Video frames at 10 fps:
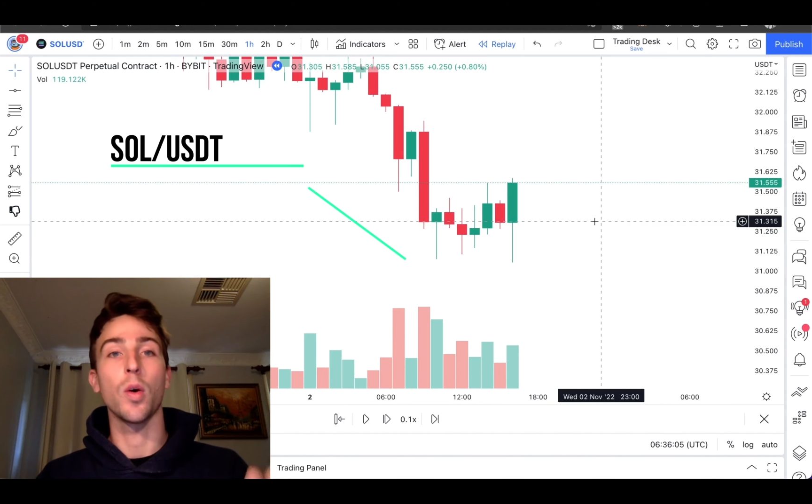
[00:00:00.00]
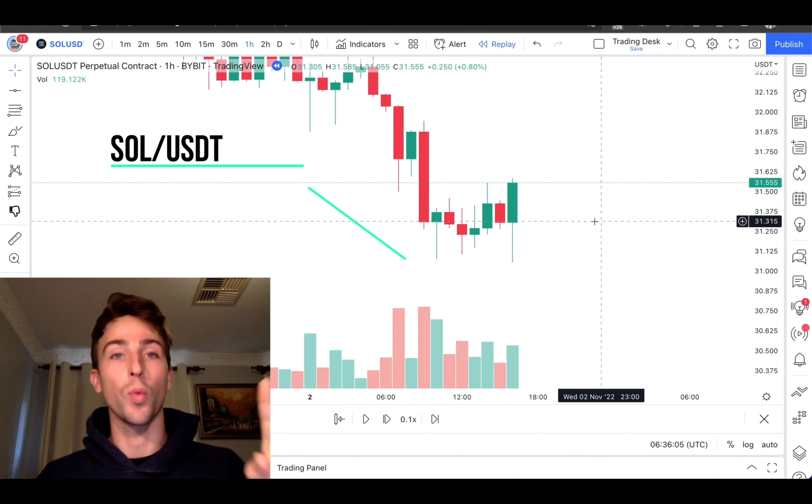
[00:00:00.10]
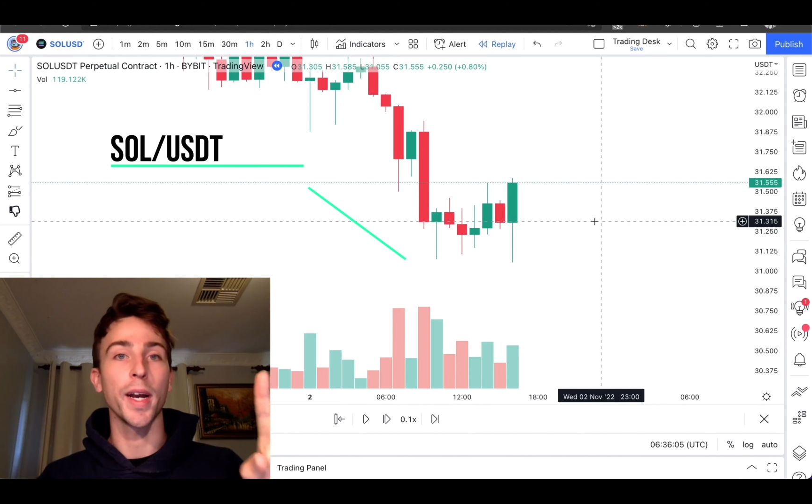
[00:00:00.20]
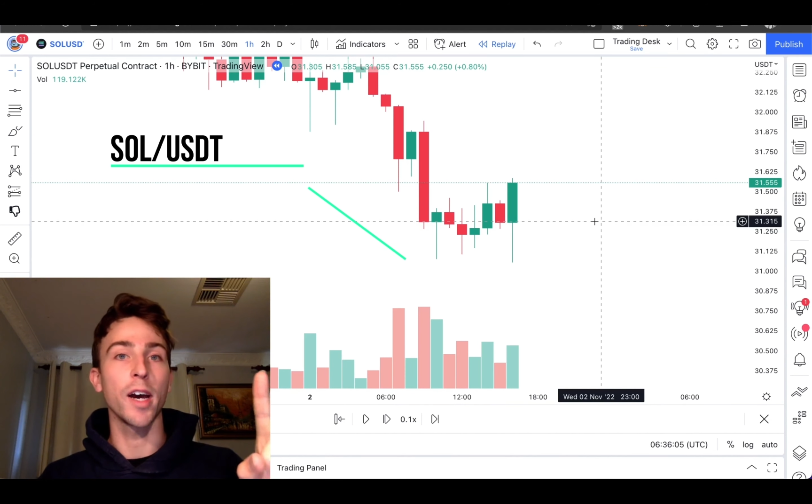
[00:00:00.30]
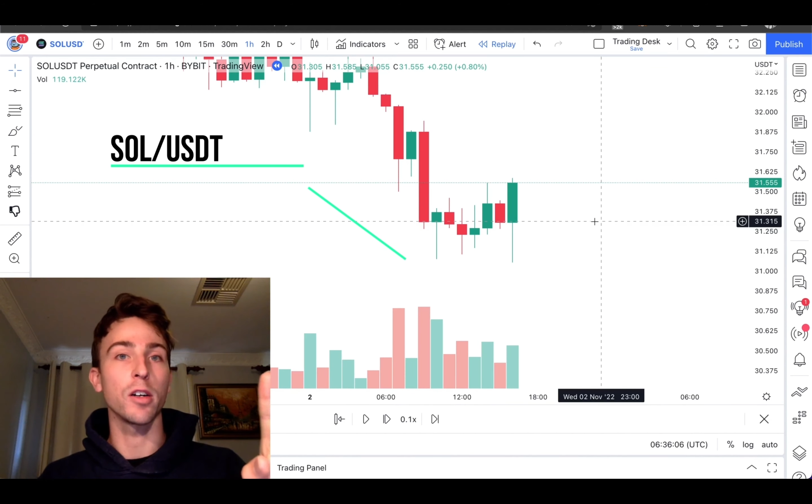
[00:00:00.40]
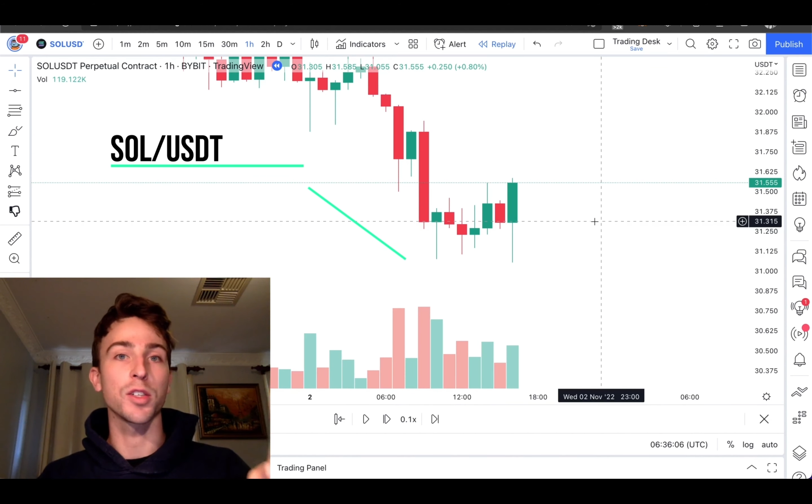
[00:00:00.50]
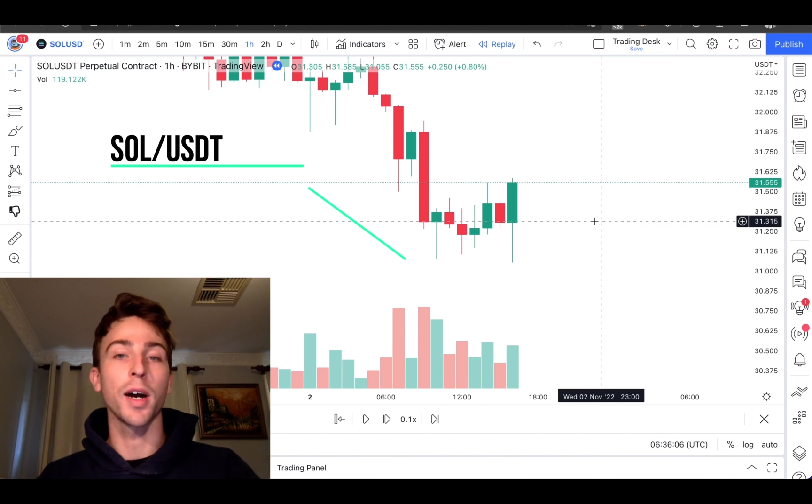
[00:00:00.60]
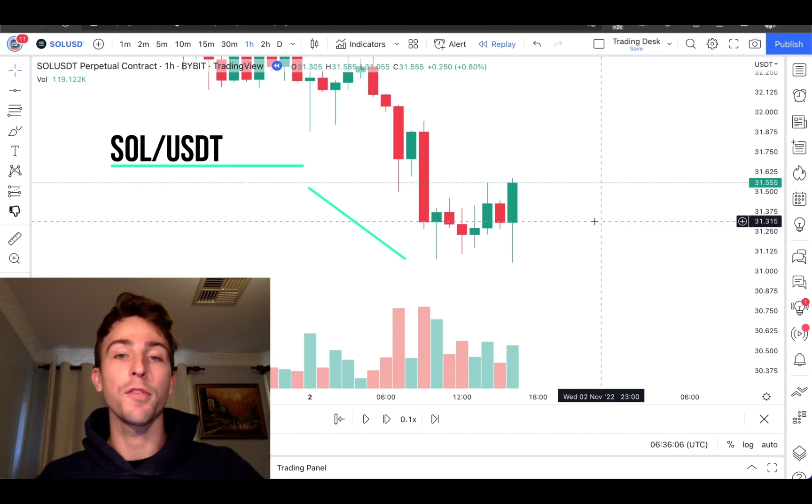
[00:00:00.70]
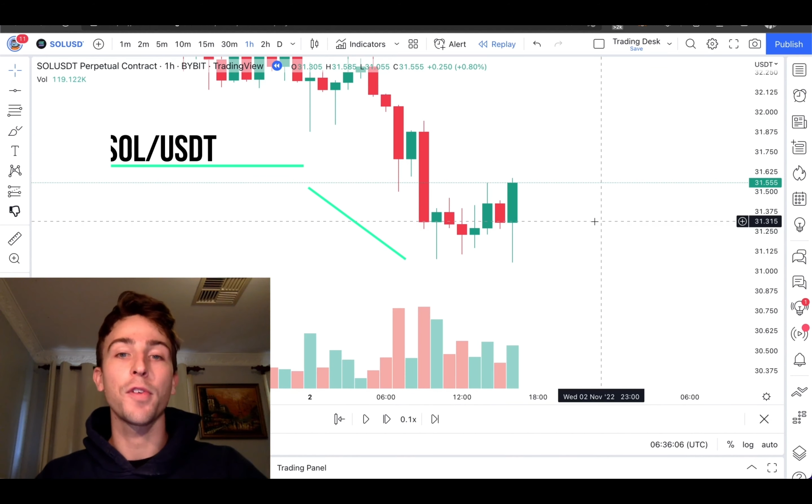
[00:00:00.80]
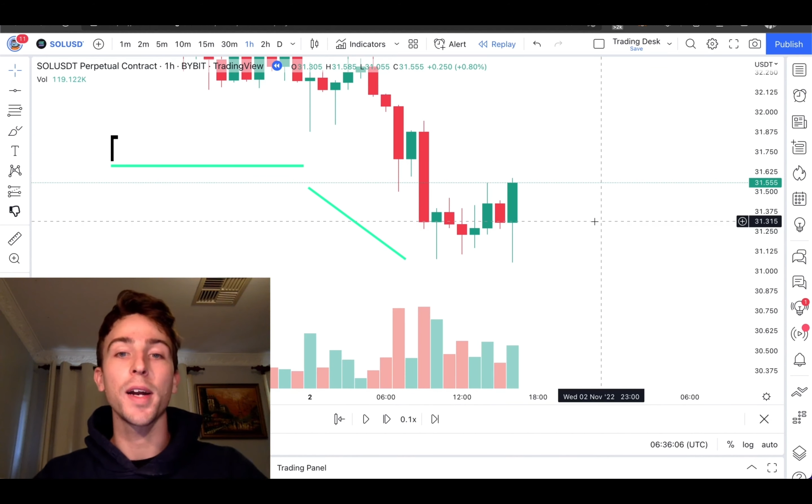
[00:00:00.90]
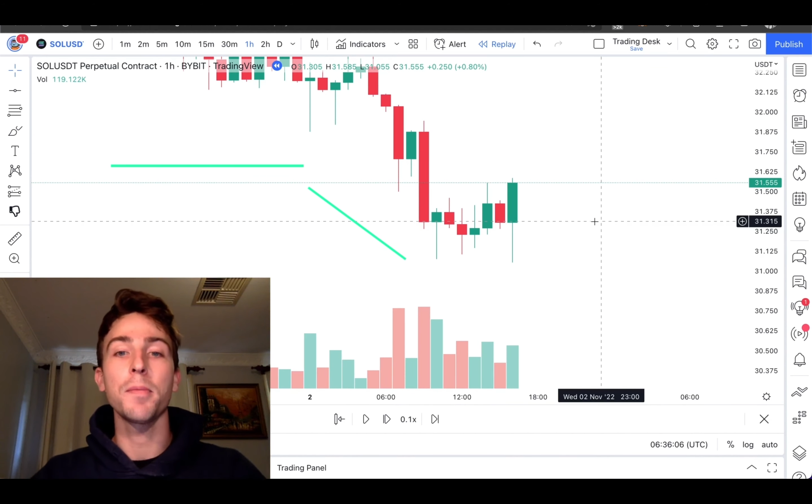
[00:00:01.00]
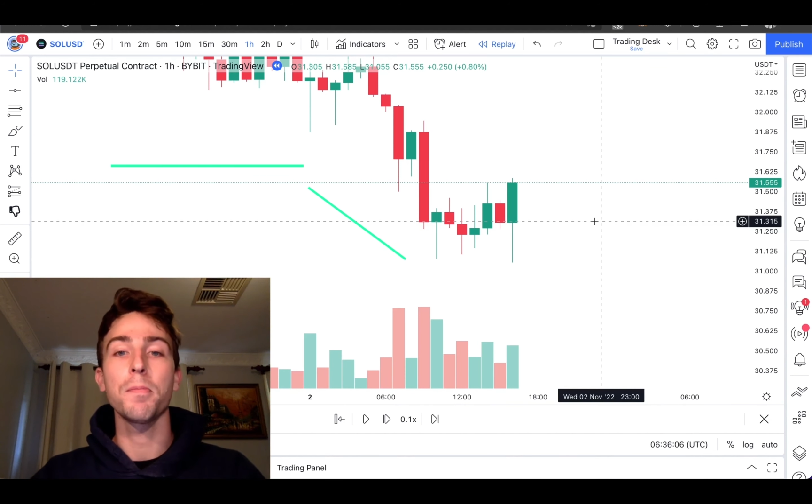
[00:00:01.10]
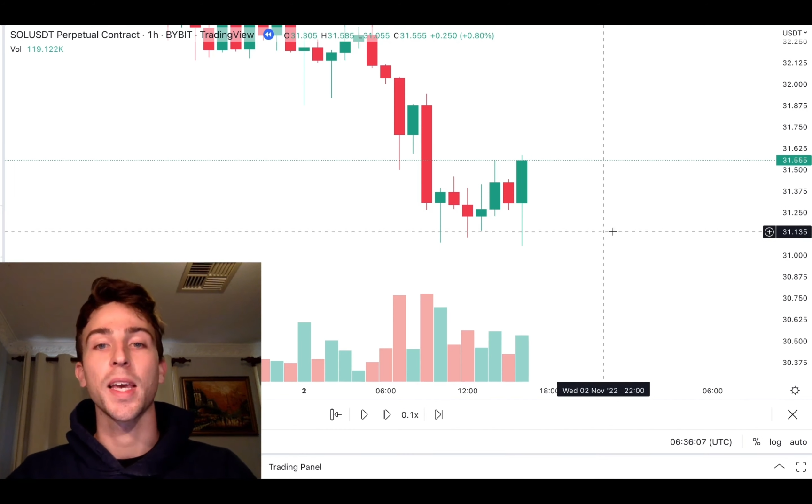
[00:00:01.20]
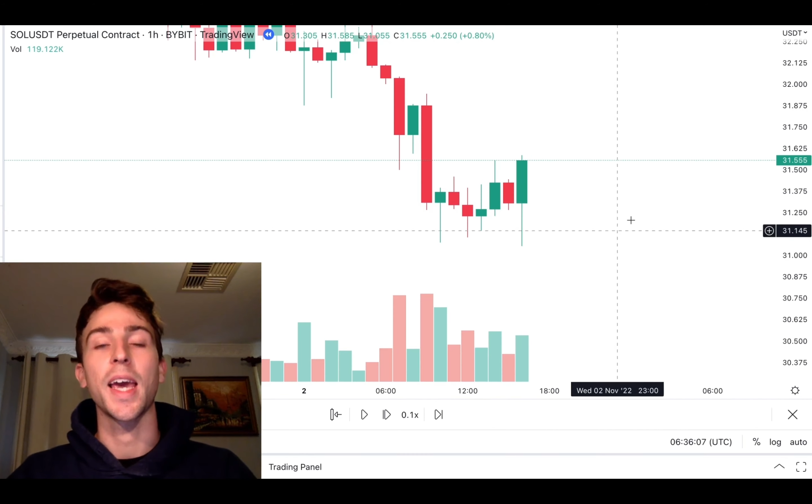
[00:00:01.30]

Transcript: one hour time frame,